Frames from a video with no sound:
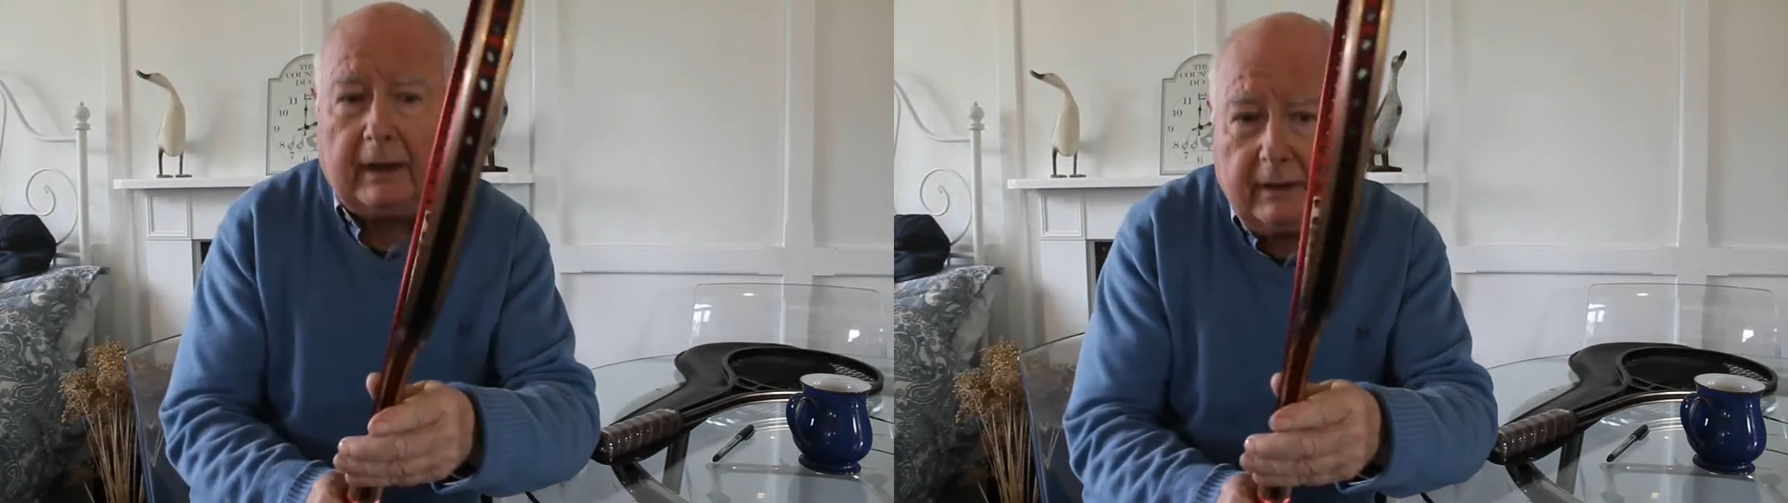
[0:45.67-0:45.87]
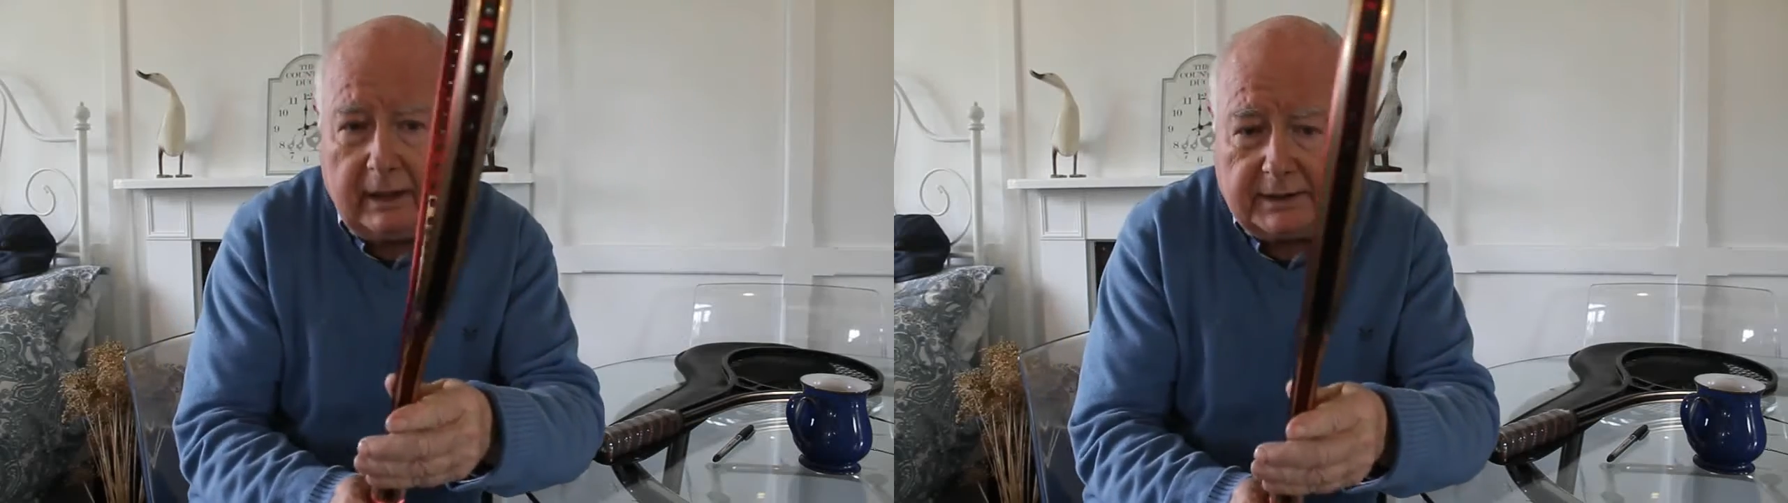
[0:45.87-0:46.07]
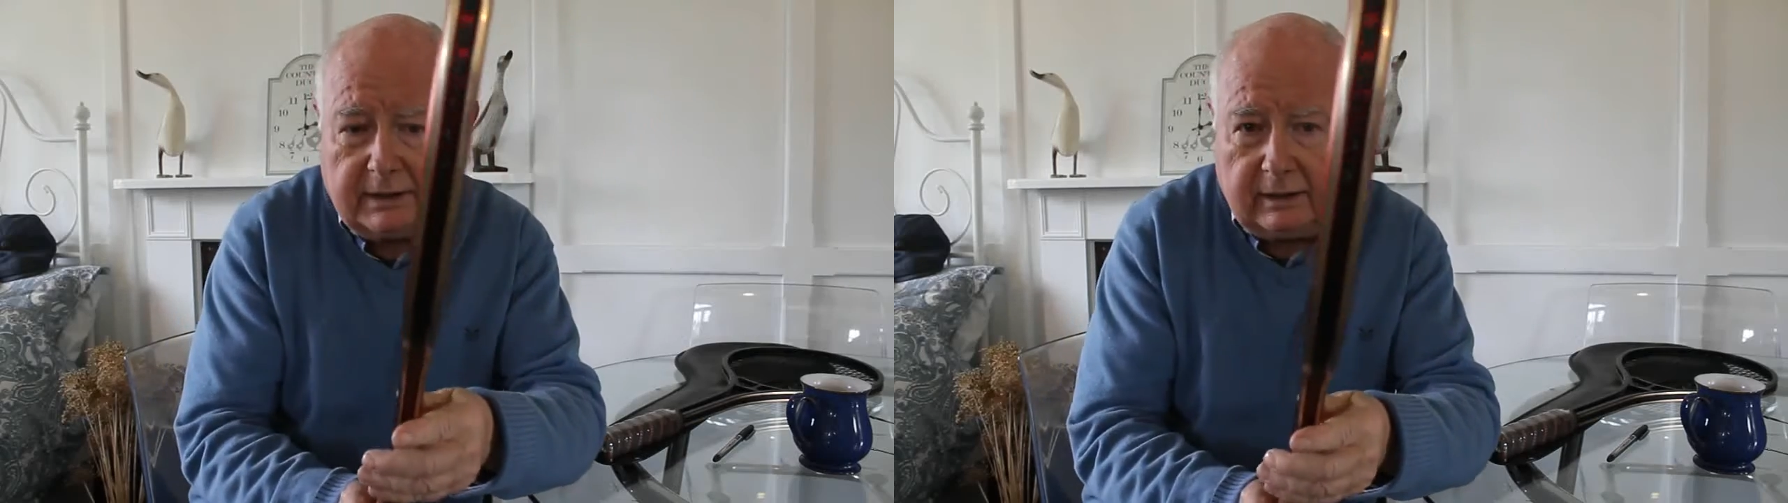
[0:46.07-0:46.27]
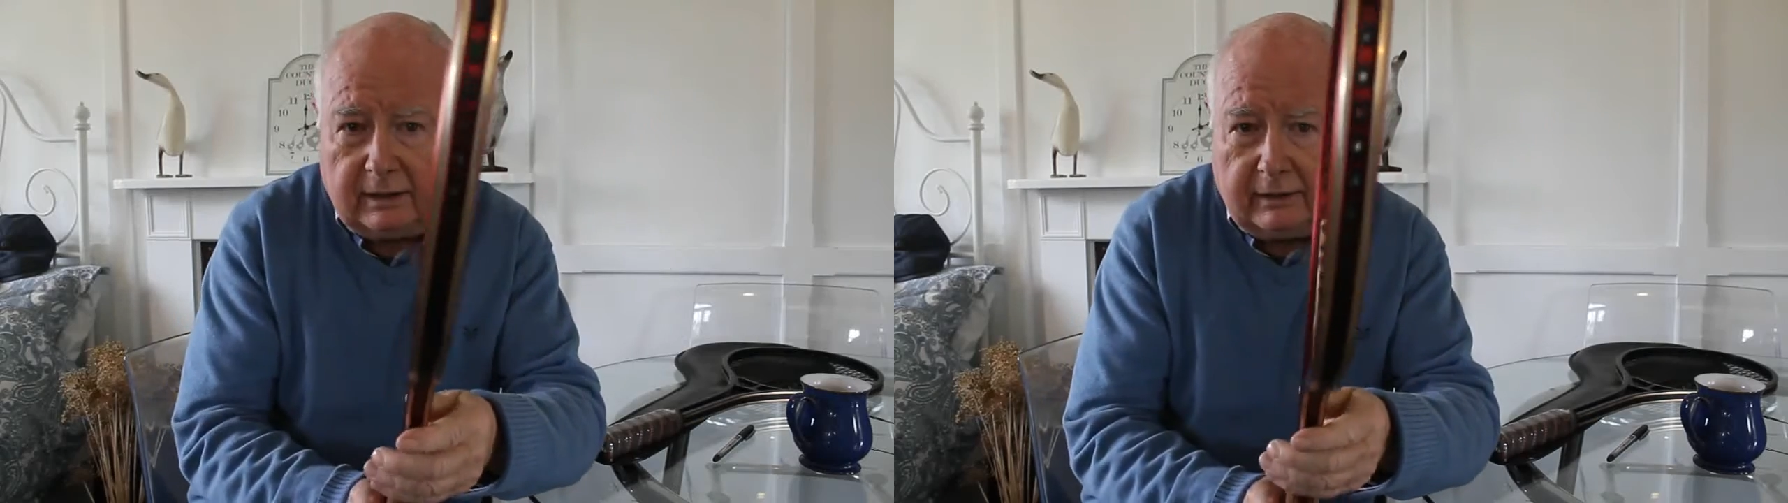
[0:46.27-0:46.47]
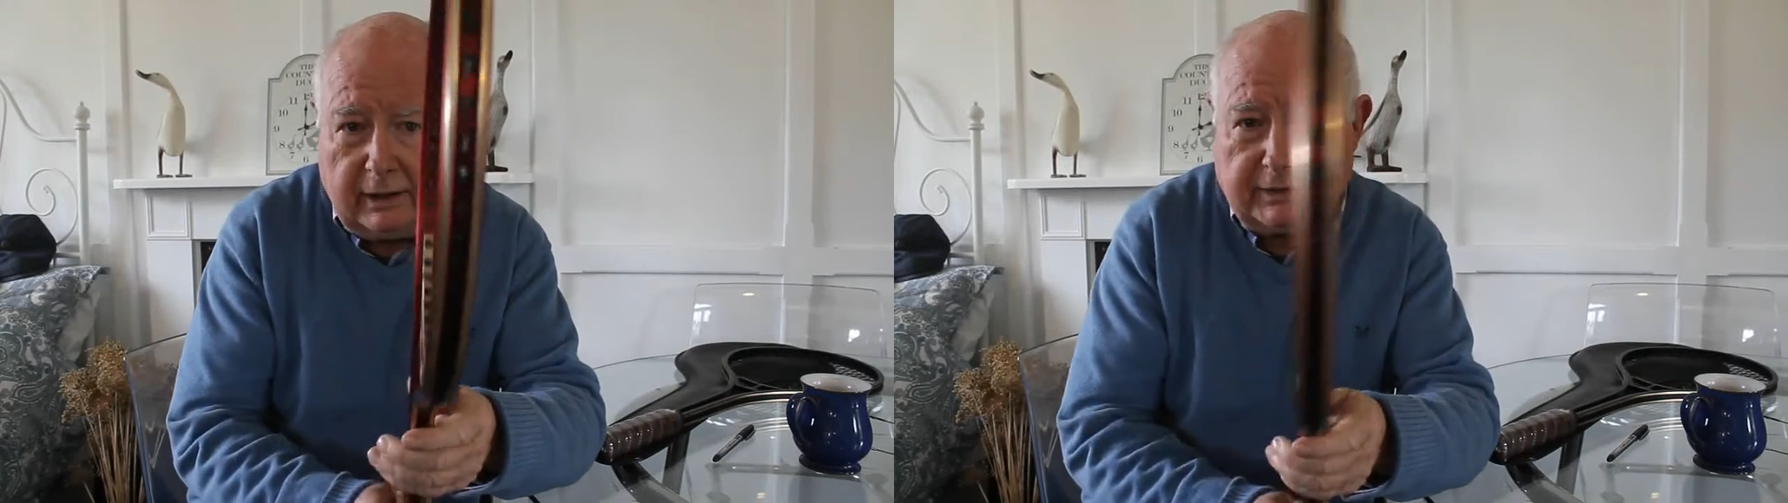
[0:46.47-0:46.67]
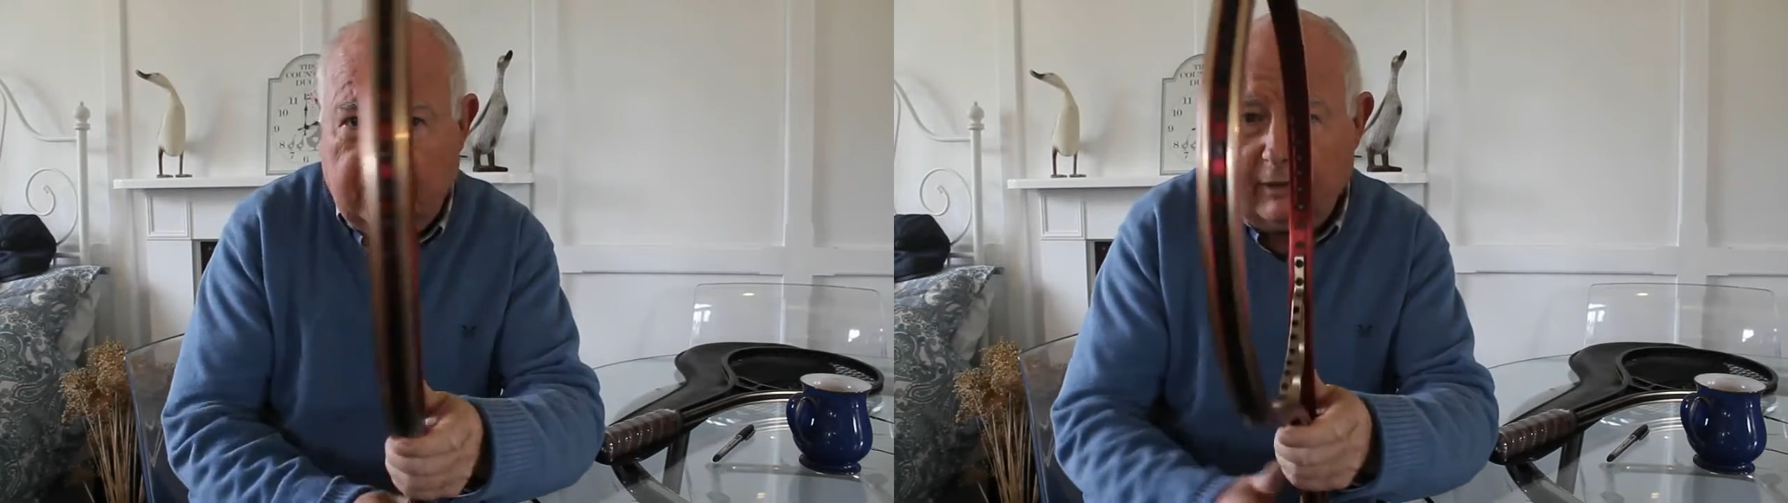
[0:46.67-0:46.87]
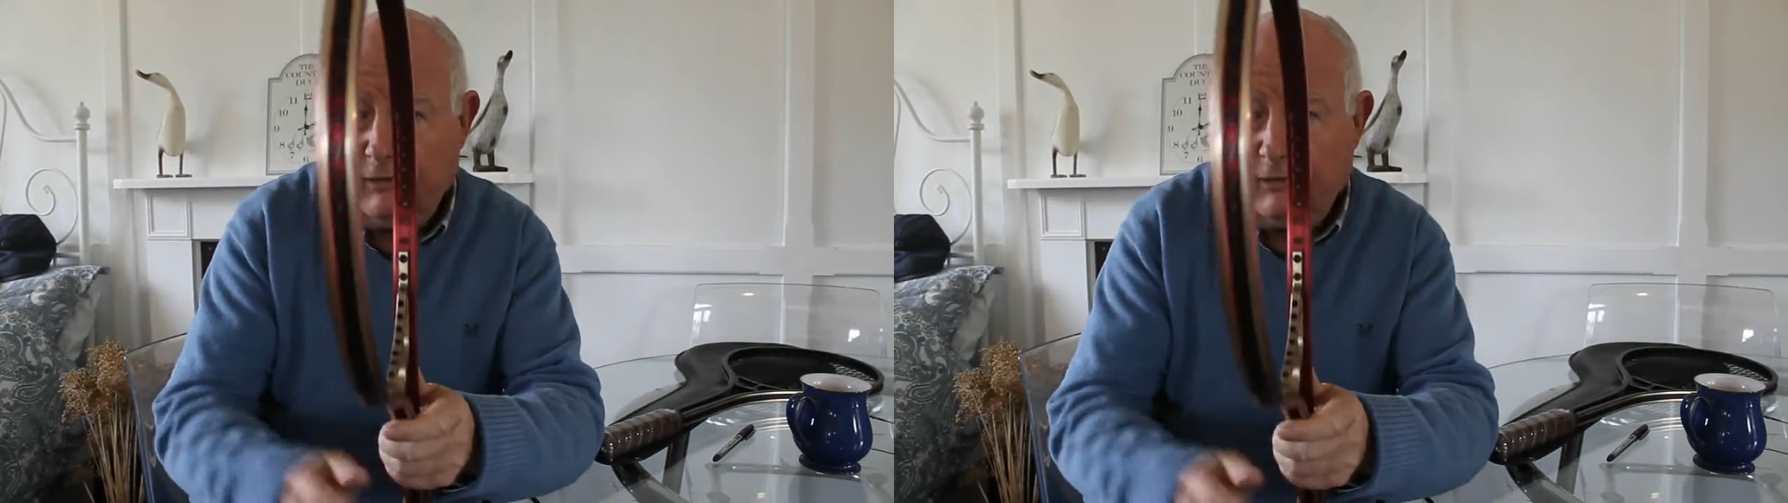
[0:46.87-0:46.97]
that those little